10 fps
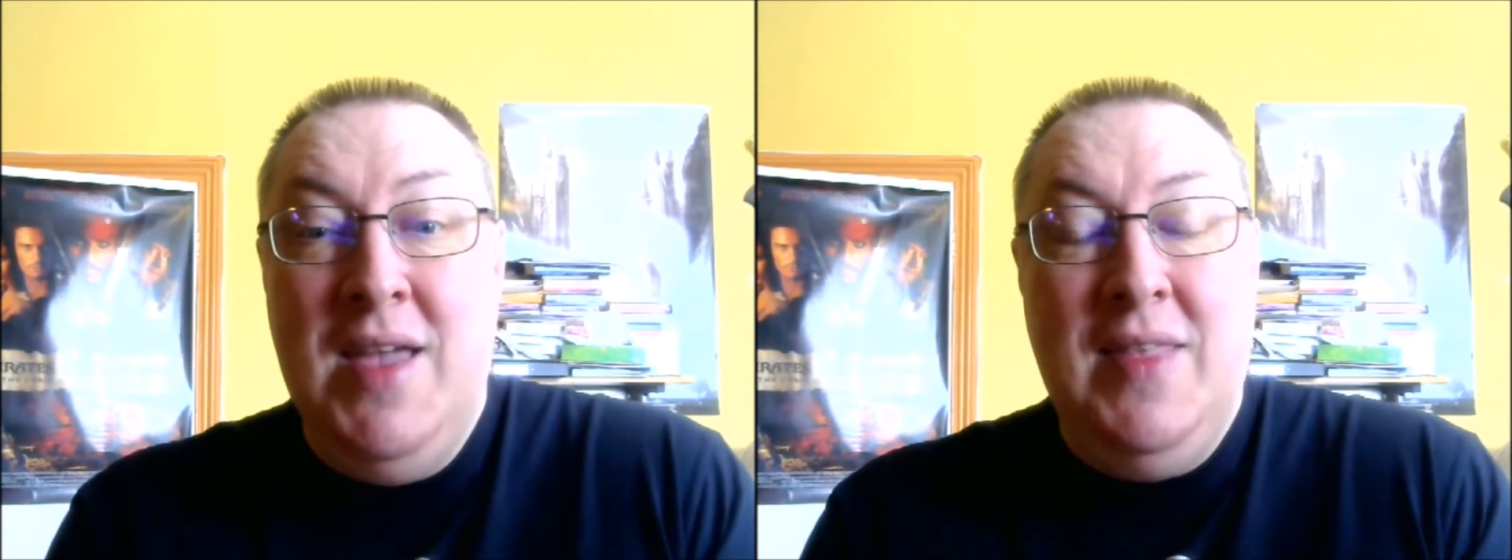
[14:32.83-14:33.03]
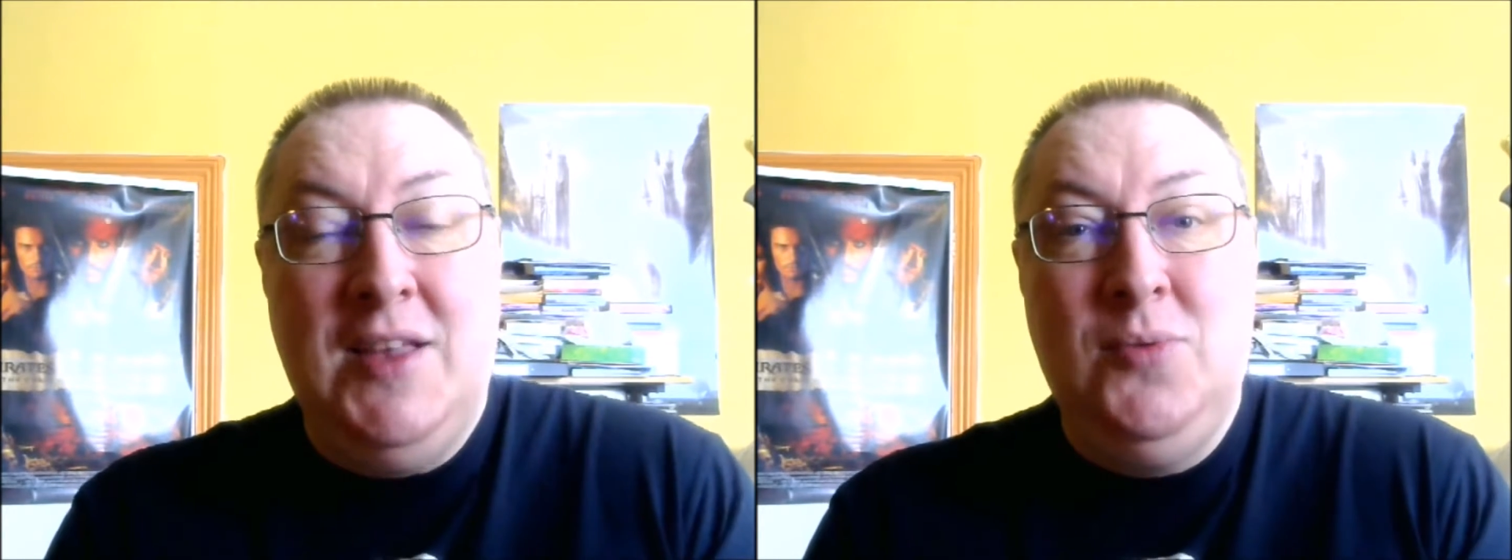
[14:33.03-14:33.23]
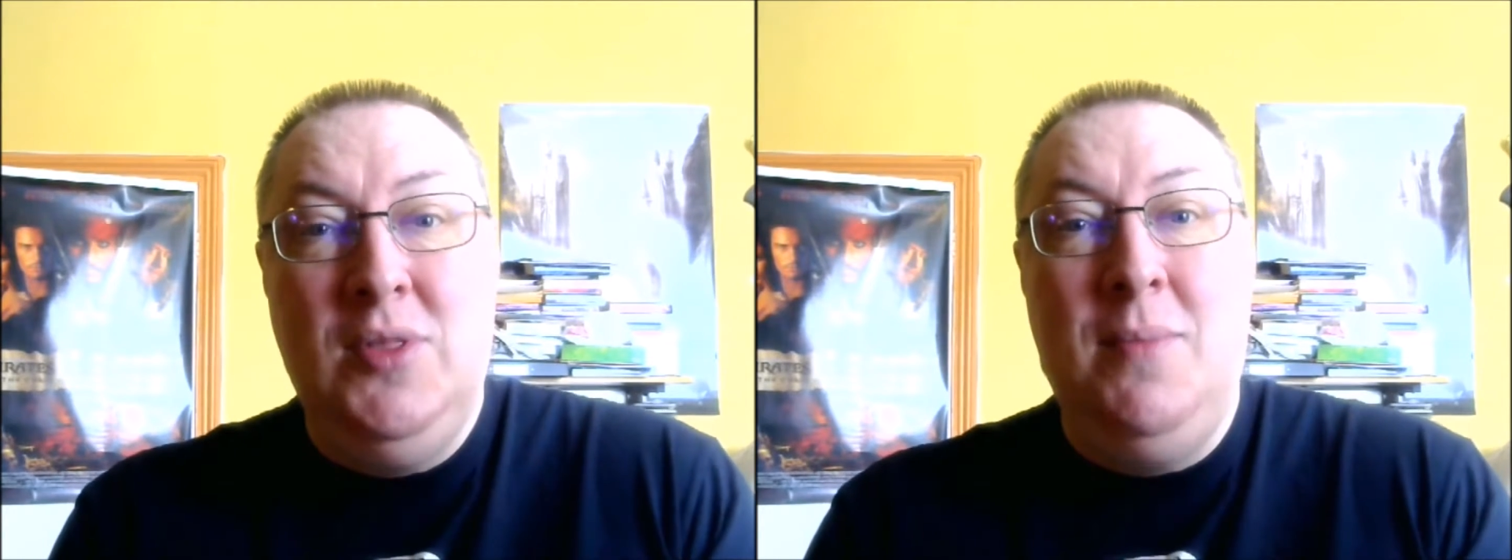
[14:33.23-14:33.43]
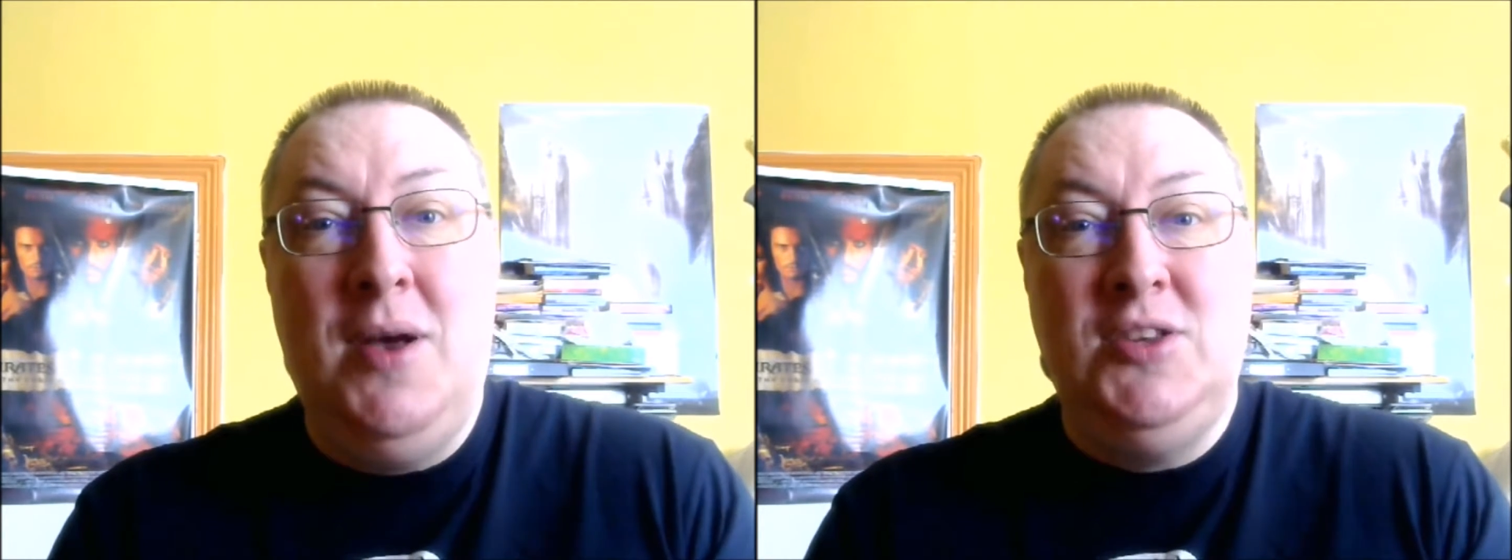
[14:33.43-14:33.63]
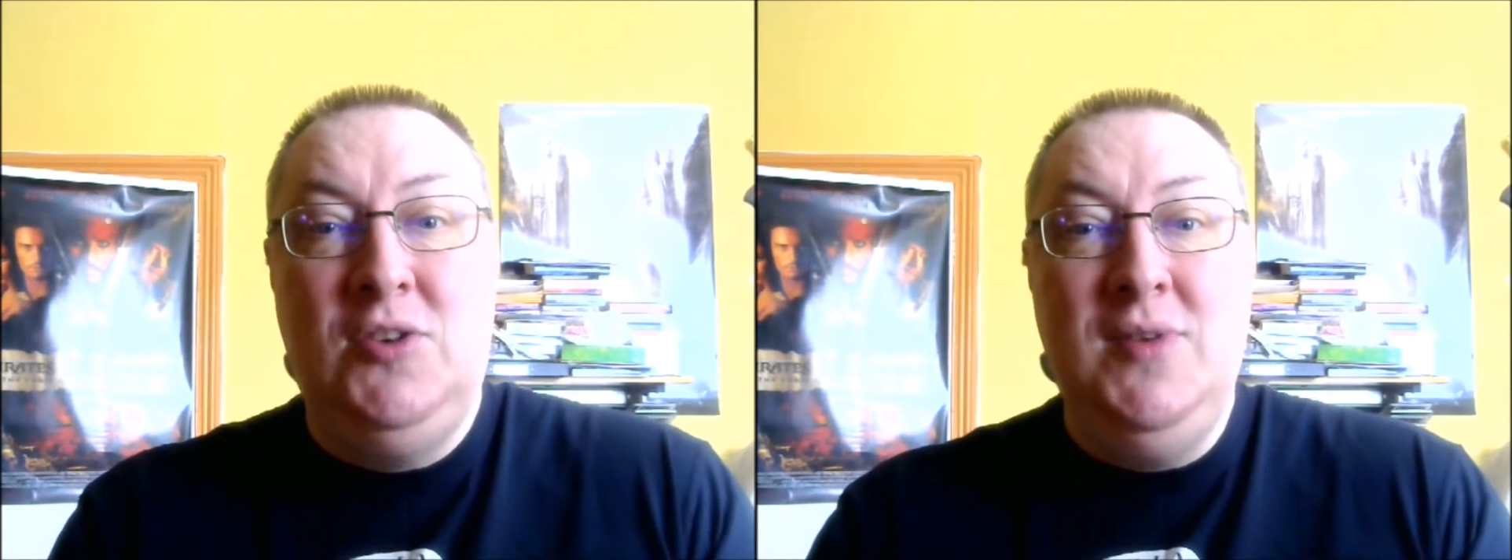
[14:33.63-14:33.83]
That's what the
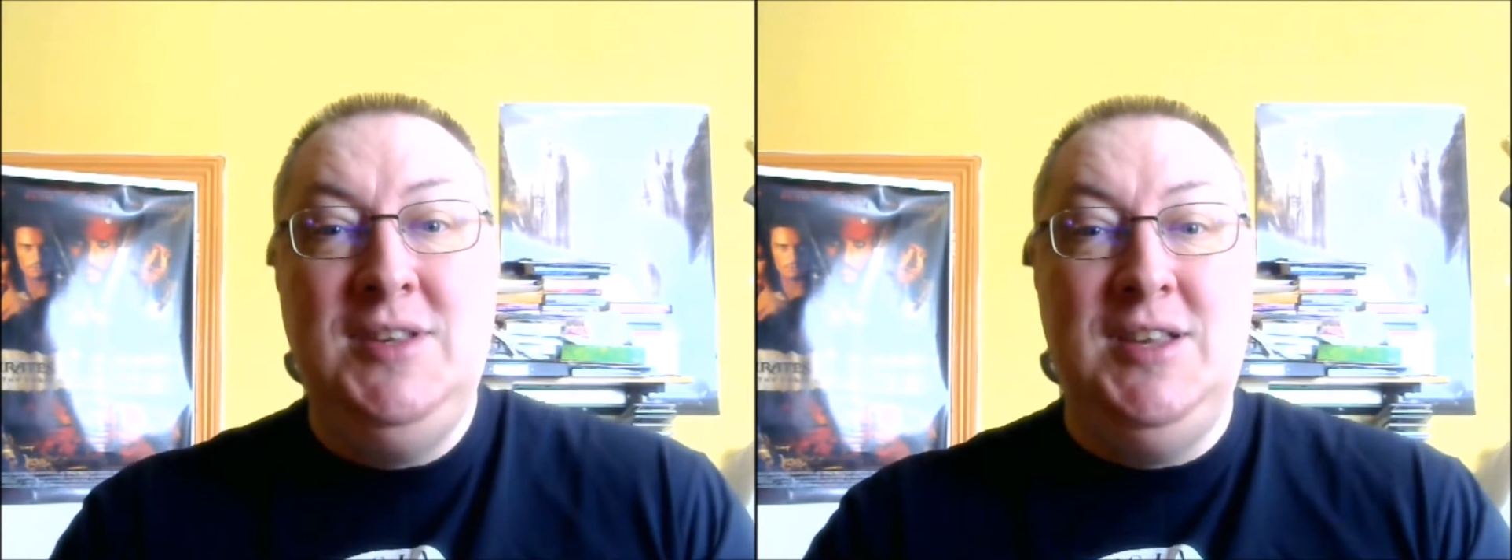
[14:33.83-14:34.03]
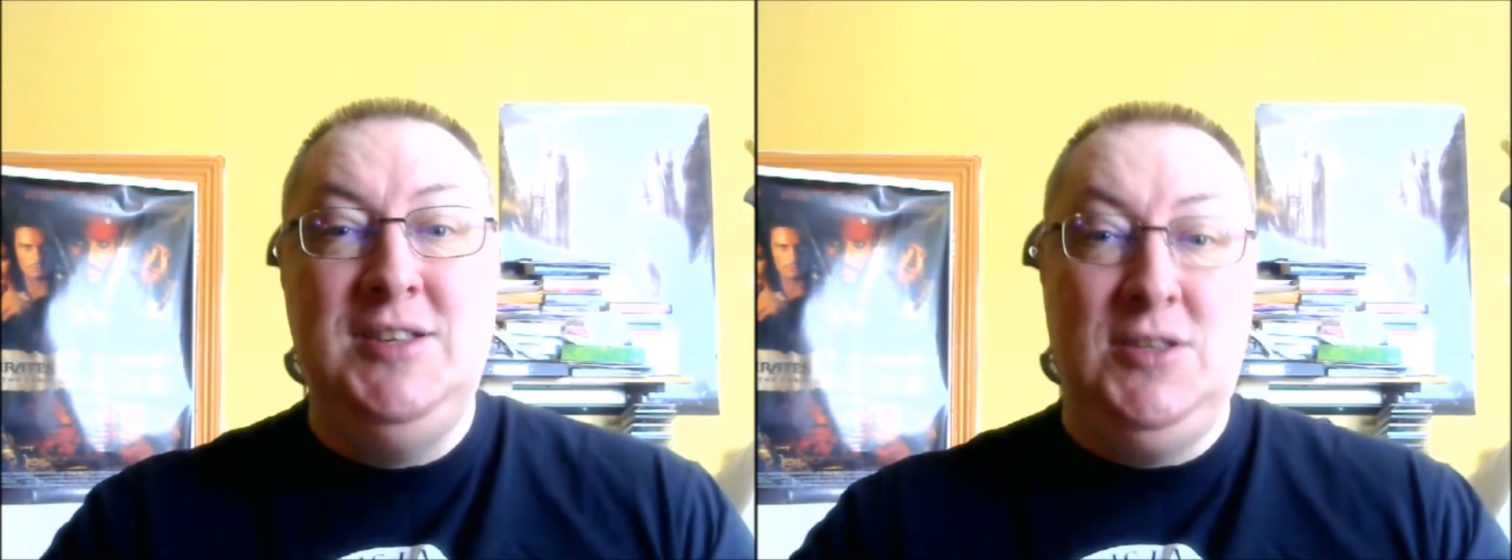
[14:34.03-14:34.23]
Master is. He's